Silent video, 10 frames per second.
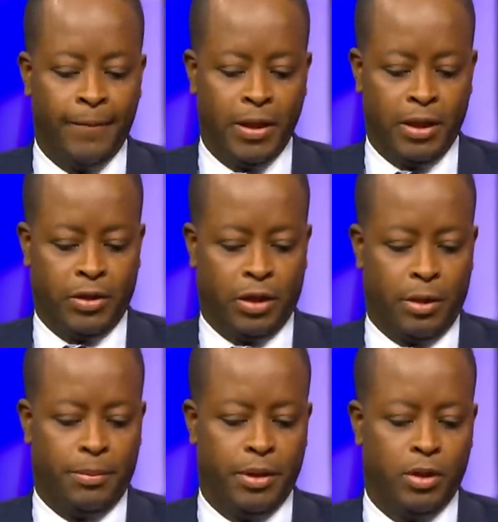there are lots of
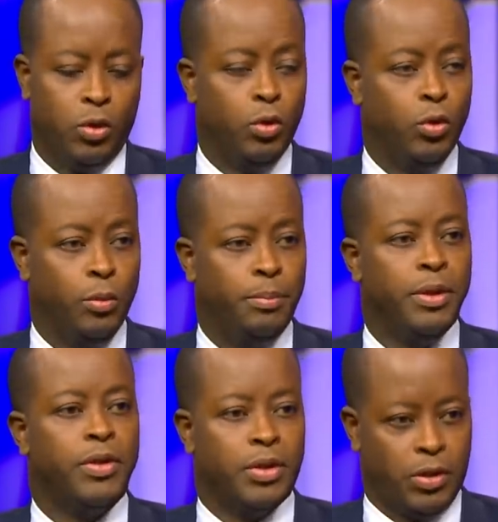companies who do
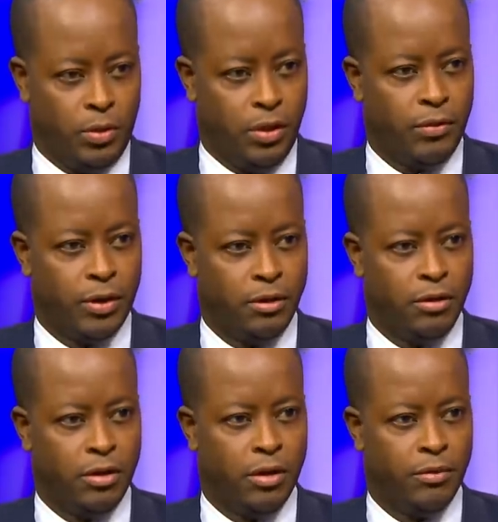business with the
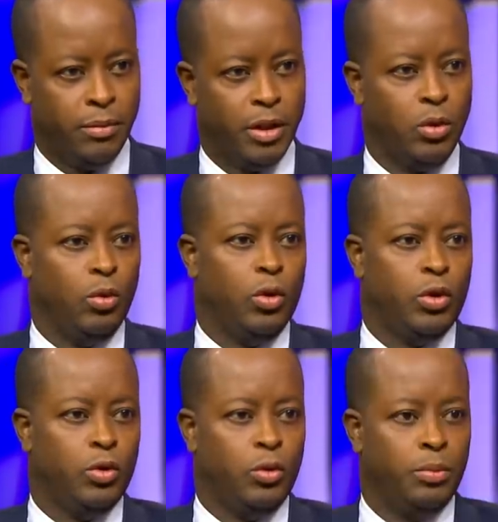federal government who
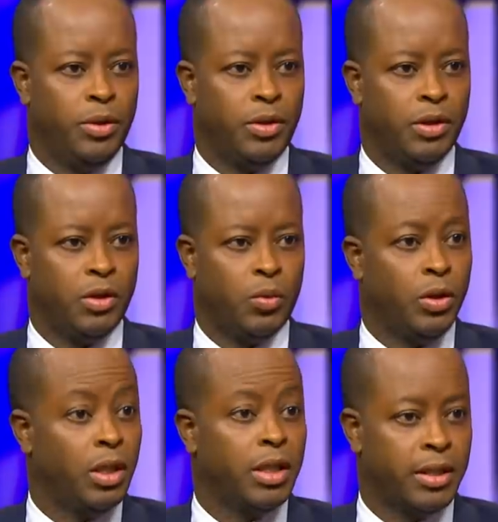also do business
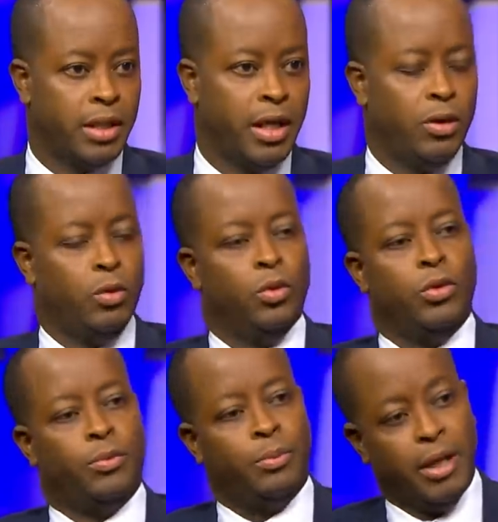with us, and
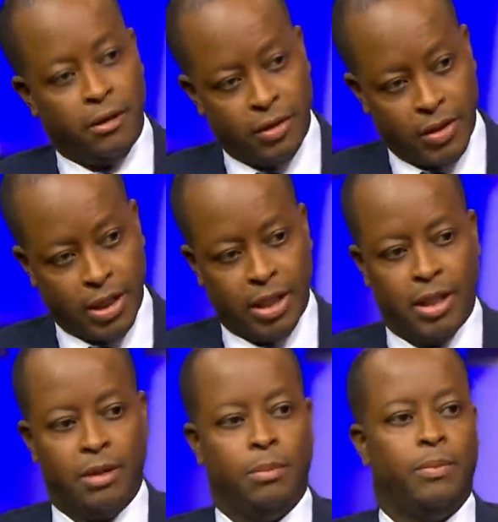whose parents,
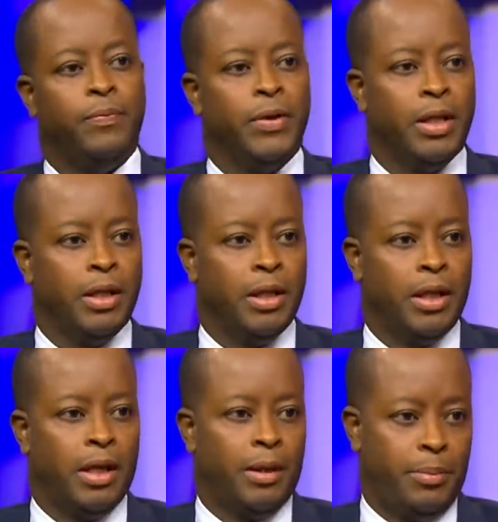again,
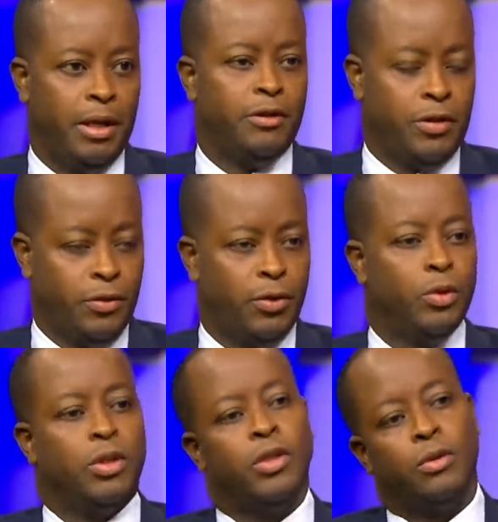parents of
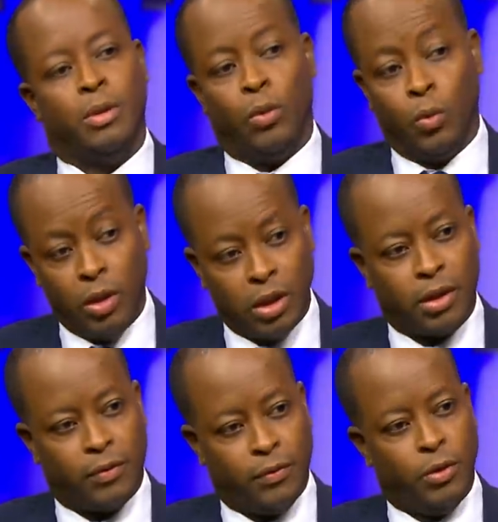students may
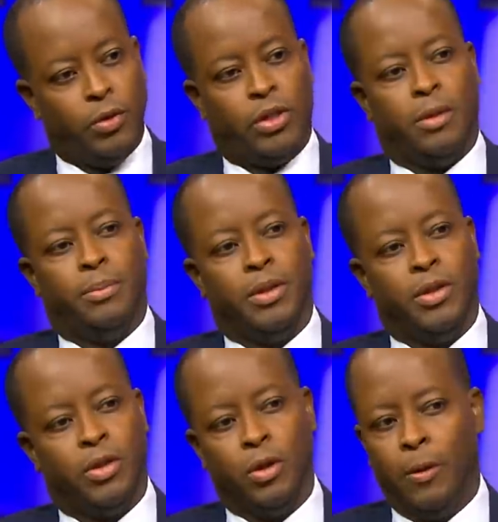work for those
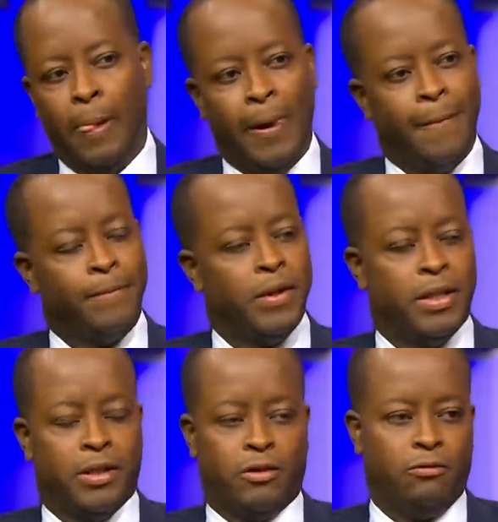companies. So
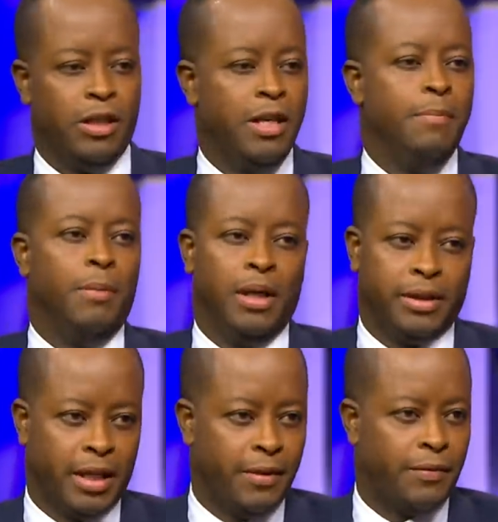it's really
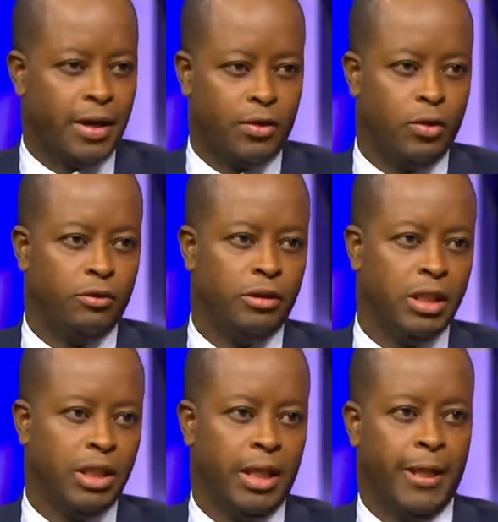
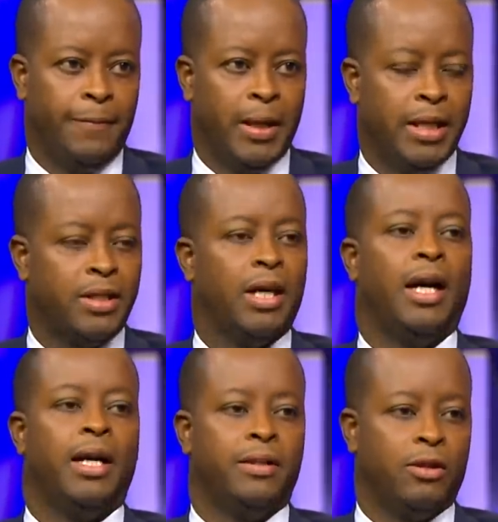multifactorial, and it's
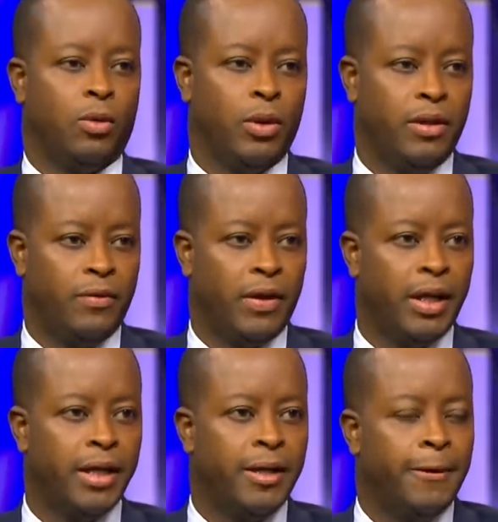hard to
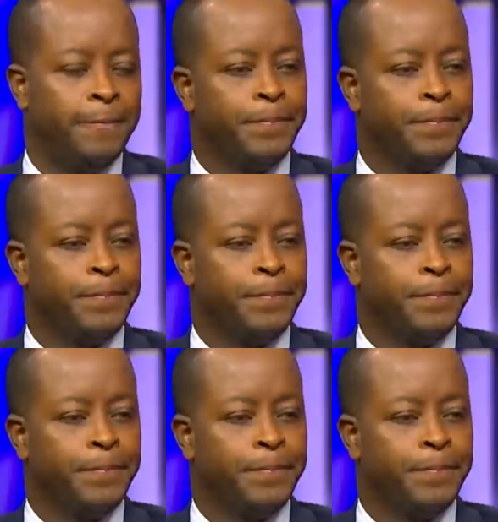quantify